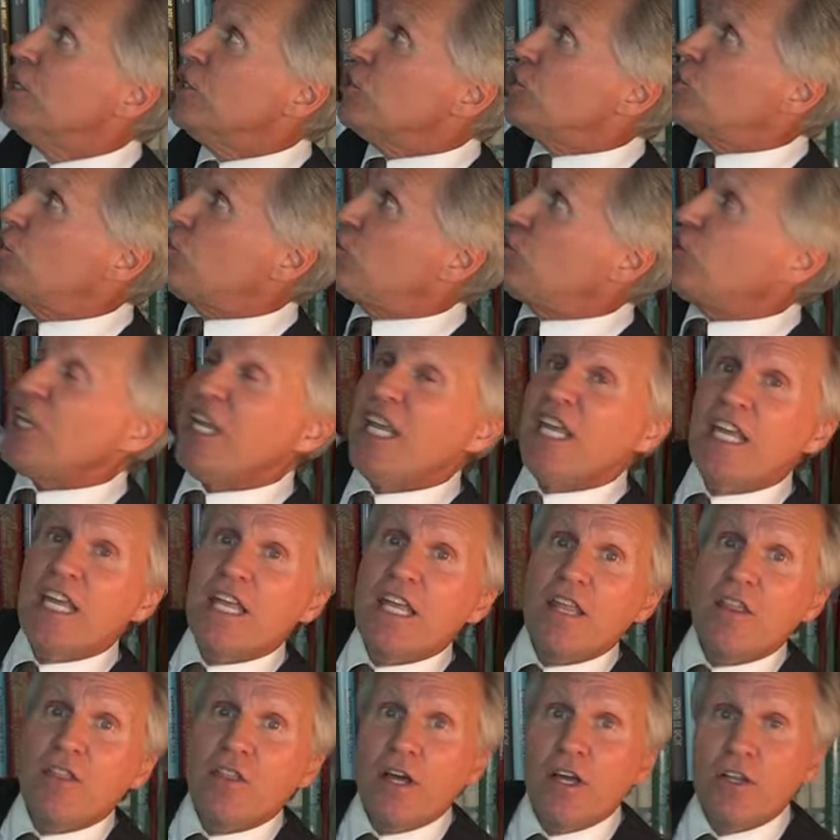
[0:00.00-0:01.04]

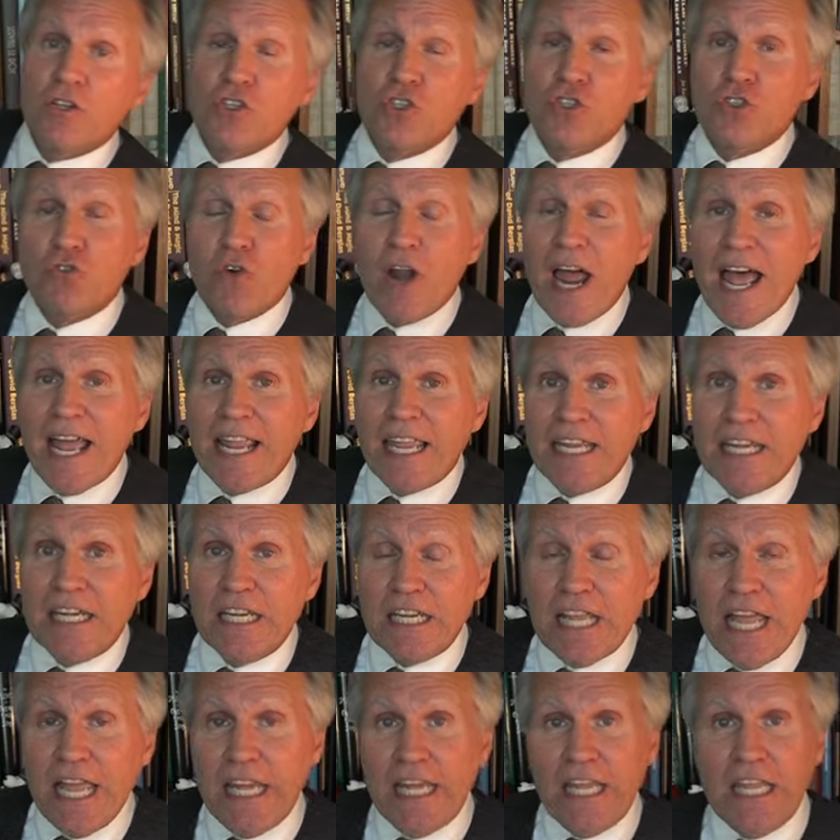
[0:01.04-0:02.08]
See the
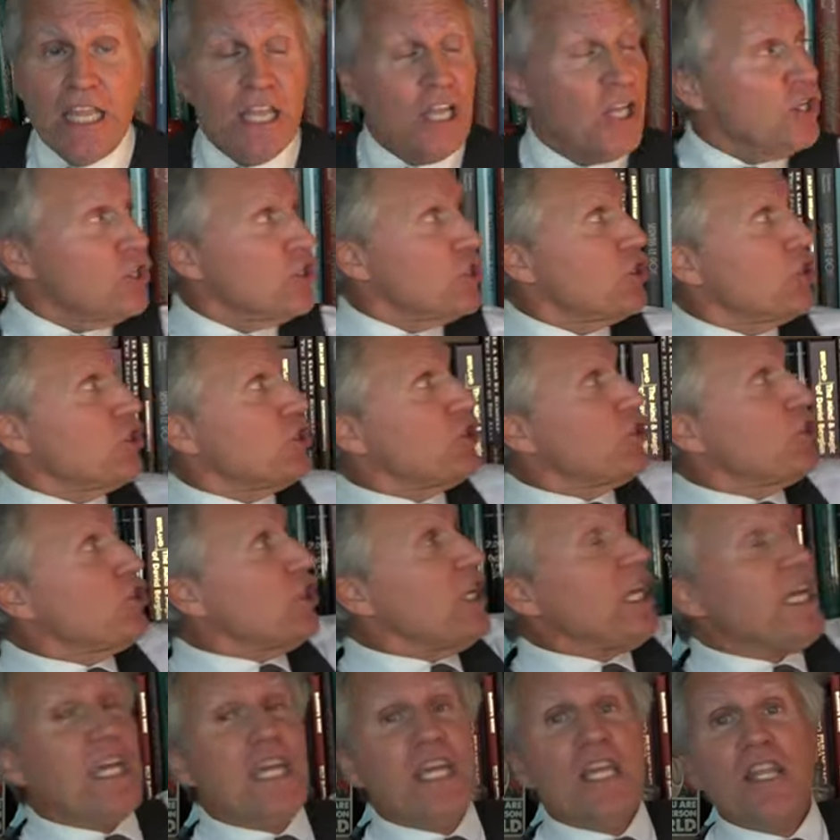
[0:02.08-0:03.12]
dragon lady.
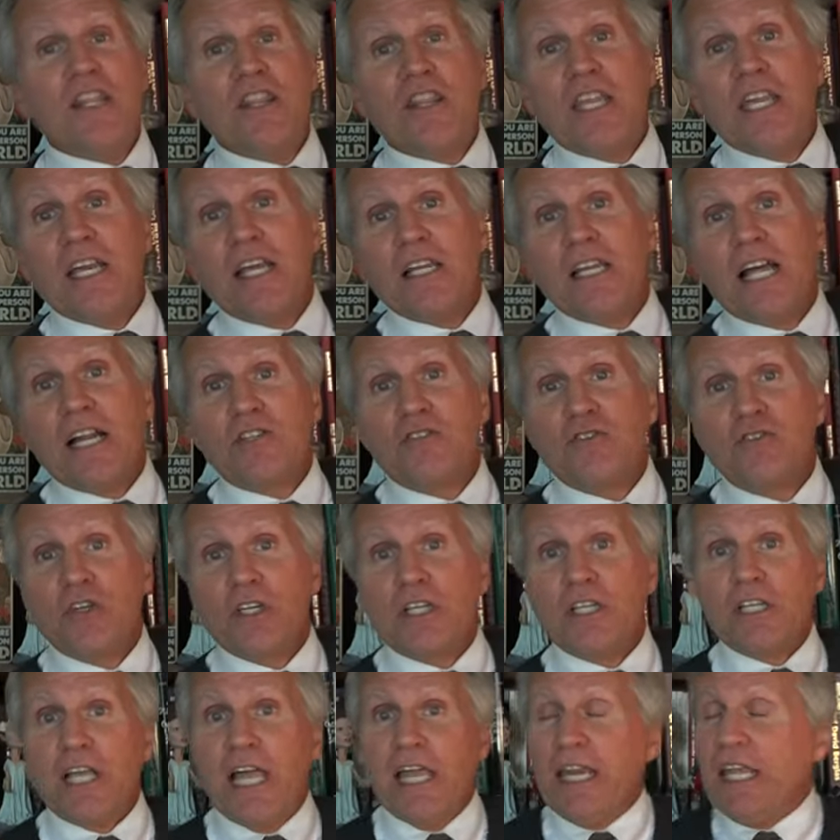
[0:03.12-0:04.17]
See the
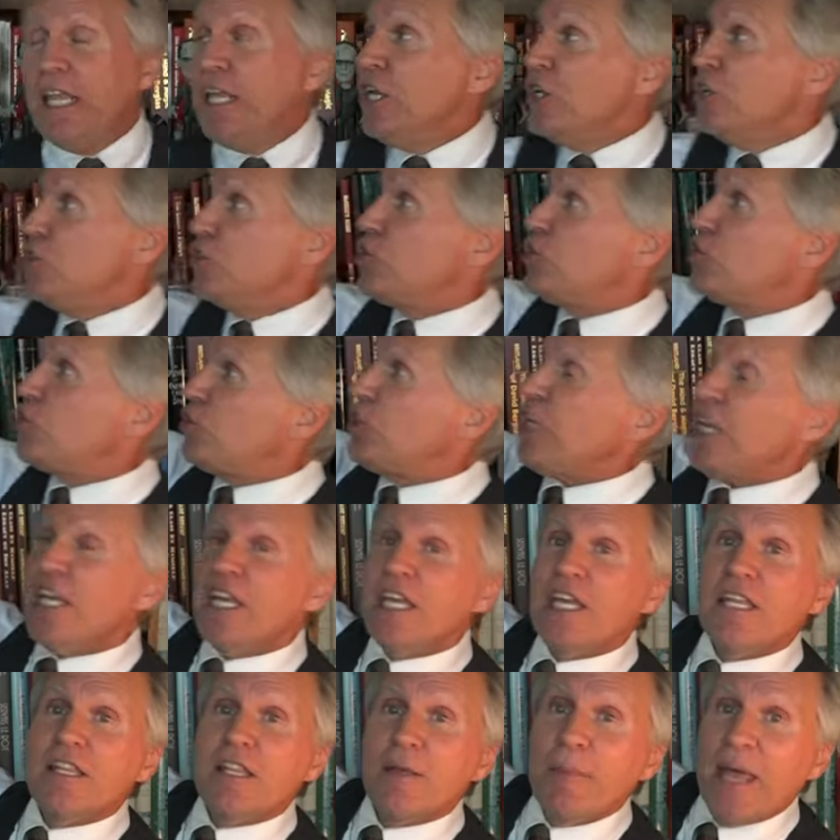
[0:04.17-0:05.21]
electric lady.
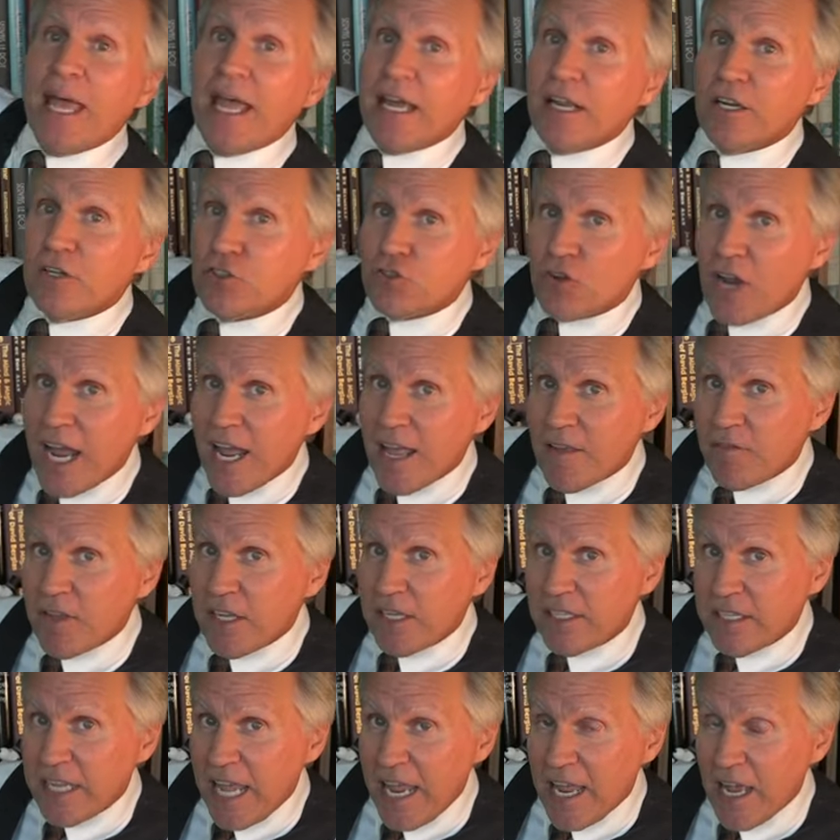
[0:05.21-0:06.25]
See the man
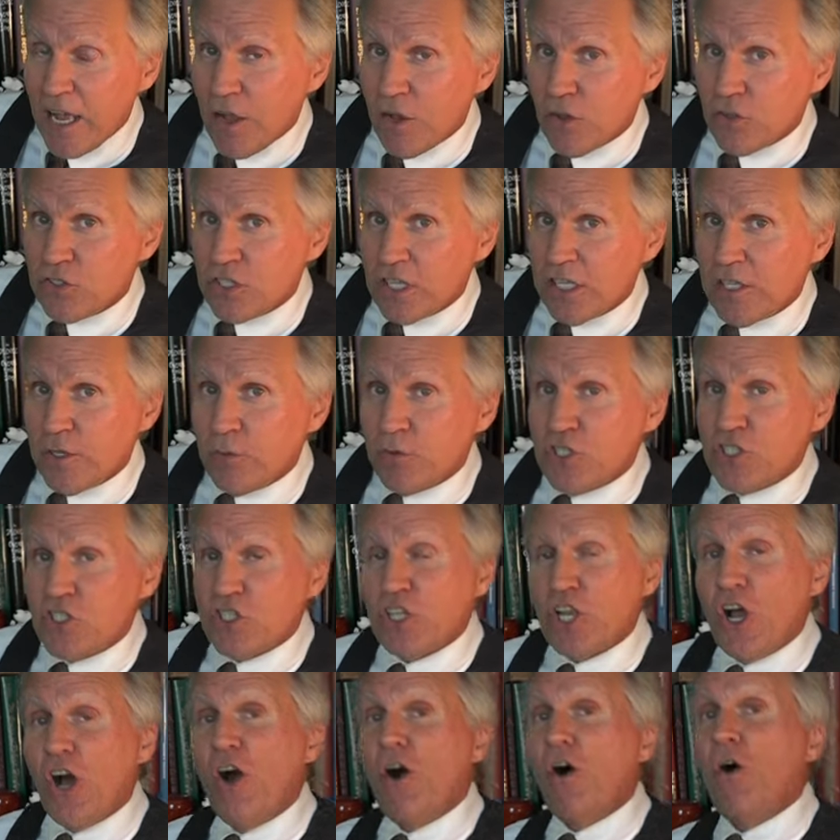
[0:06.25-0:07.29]
driving nails into his
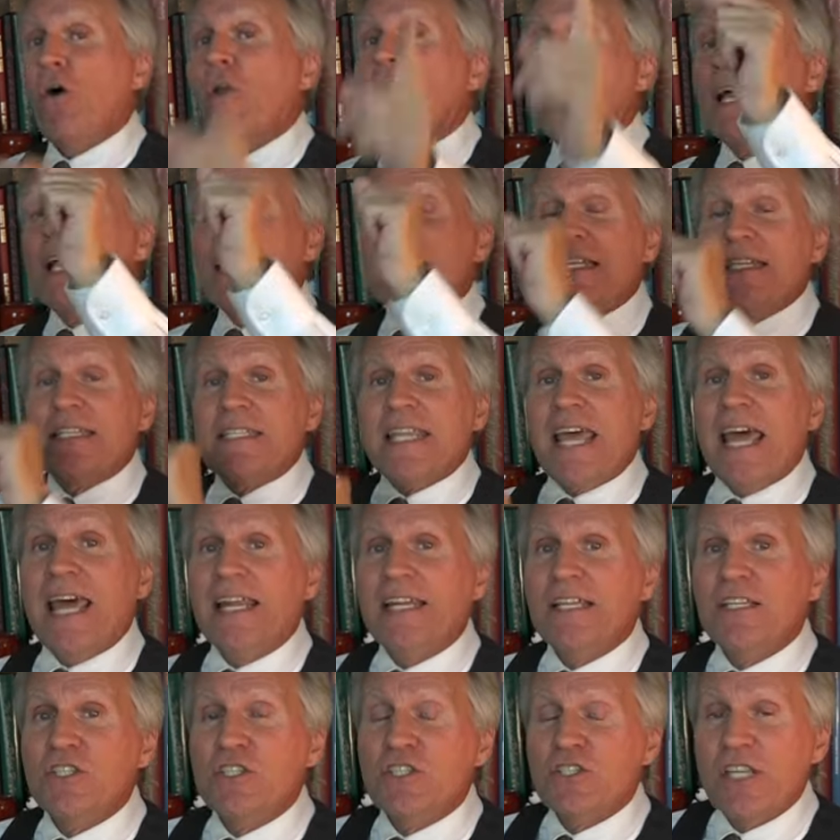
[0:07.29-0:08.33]
skull.
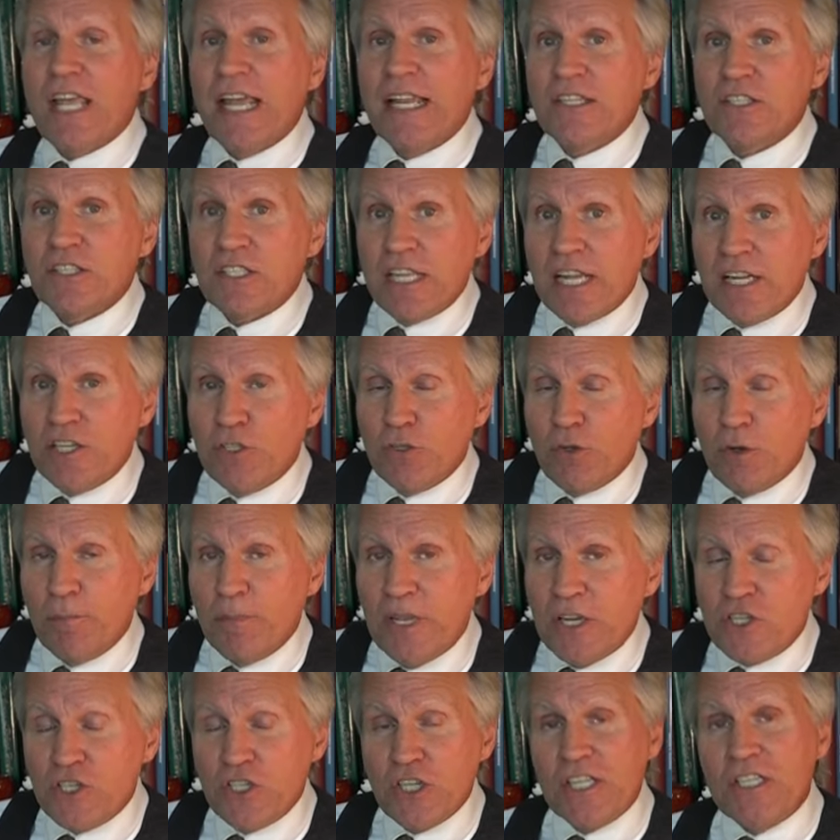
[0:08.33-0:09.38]
10 cents get you
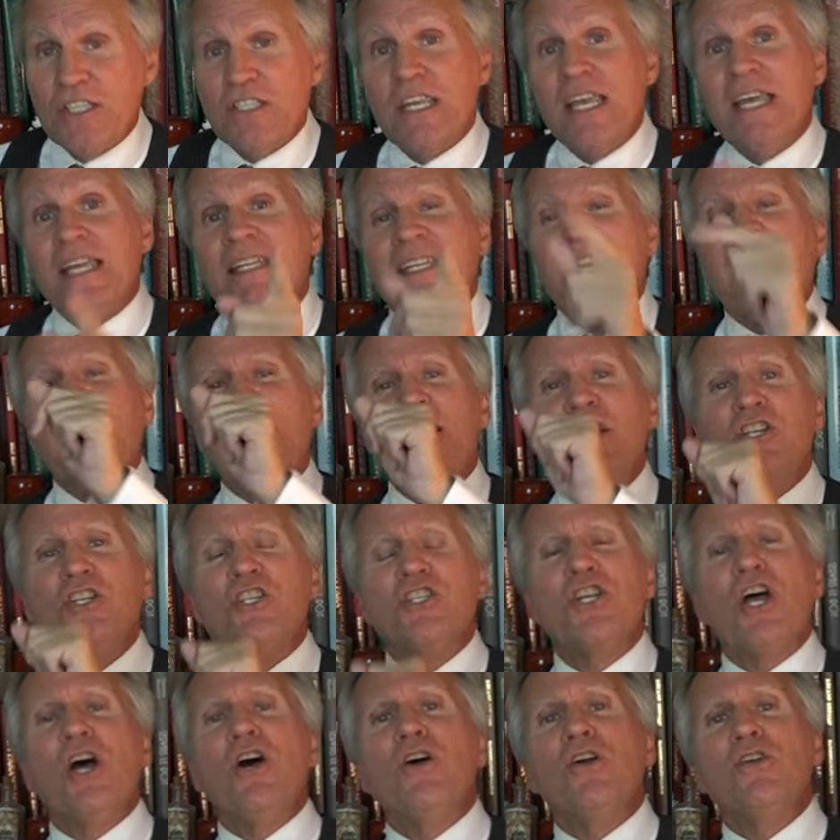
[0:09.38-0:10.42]
admissions, 10
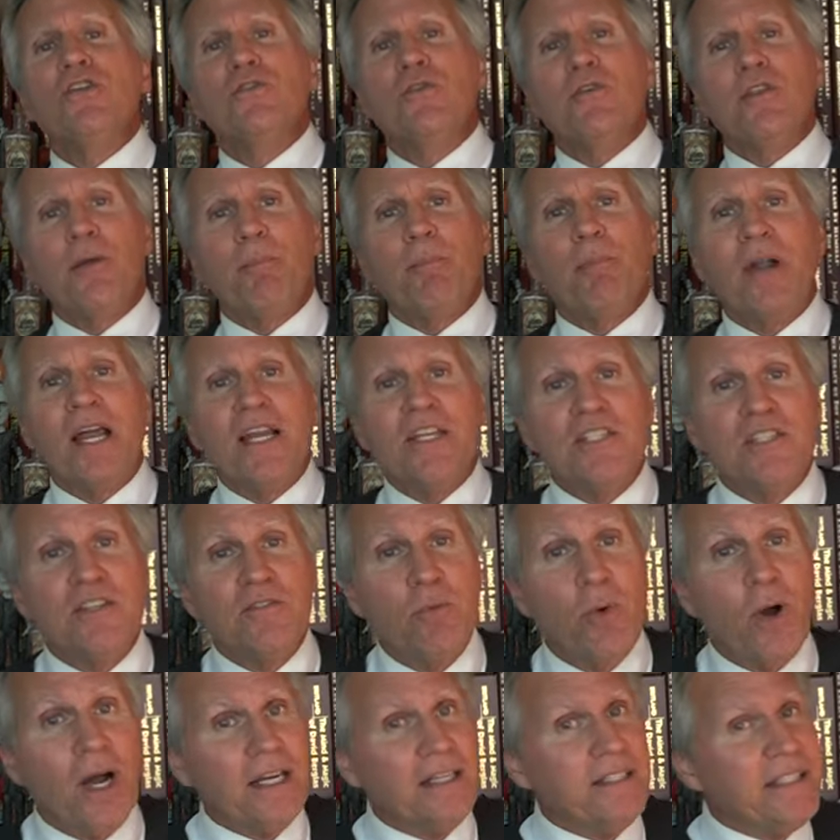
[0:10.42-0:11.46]
shows for the price
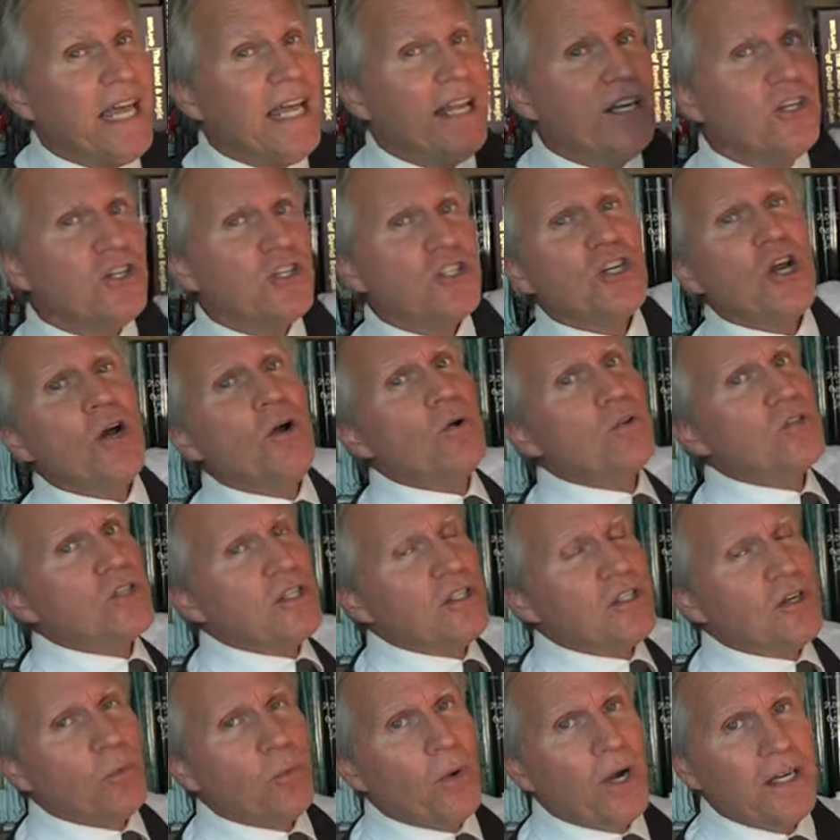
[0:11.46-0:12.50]
of one, 10 shows
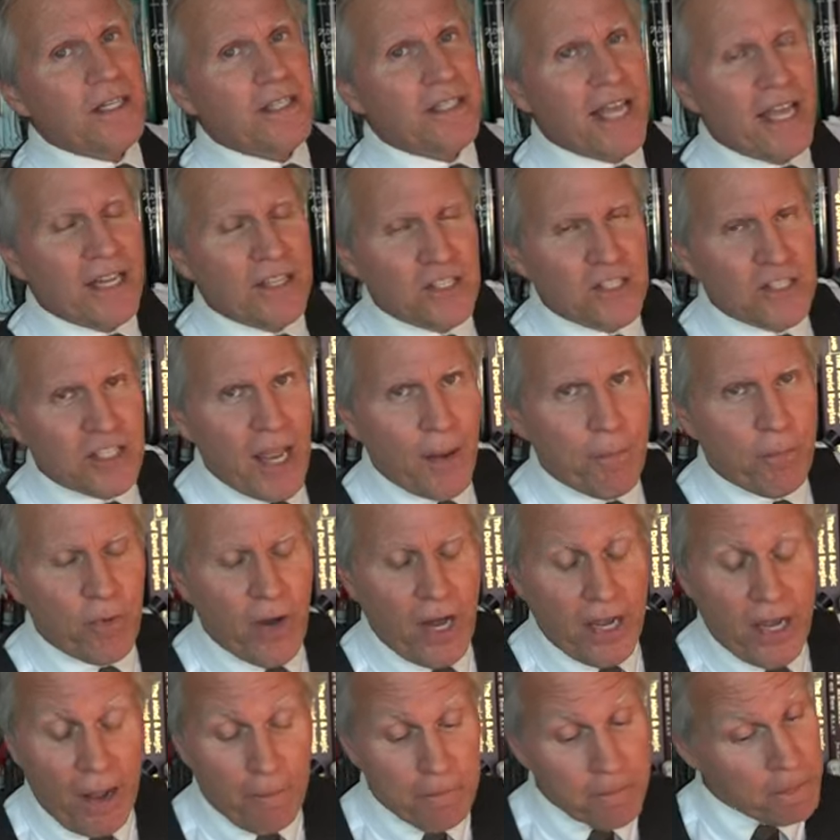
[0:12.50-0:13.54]
under one tent, step
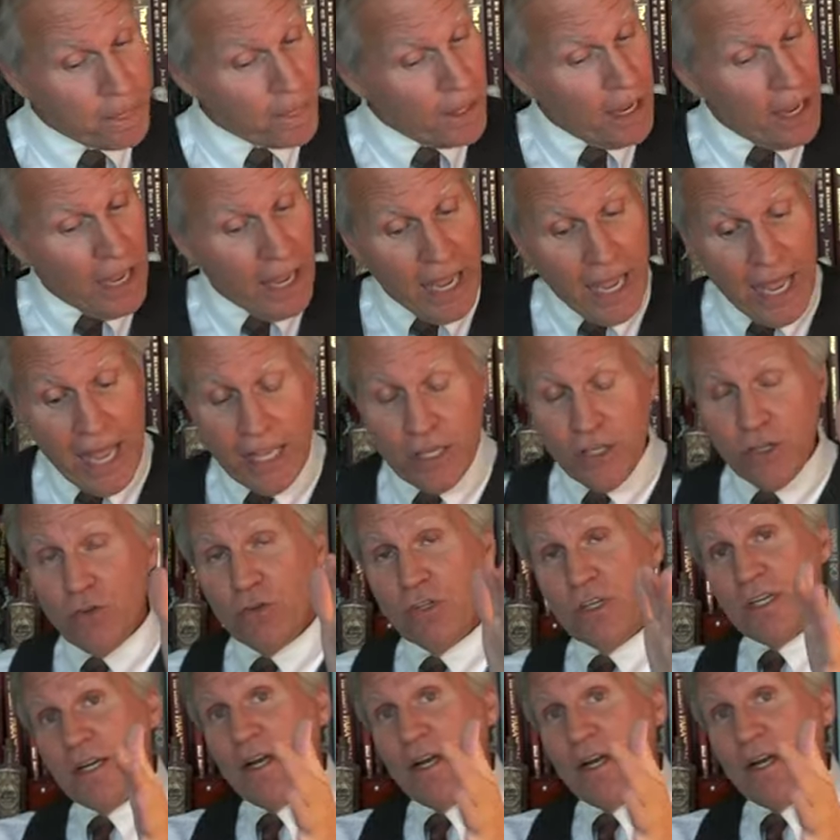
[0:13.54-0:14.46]
right up and you'd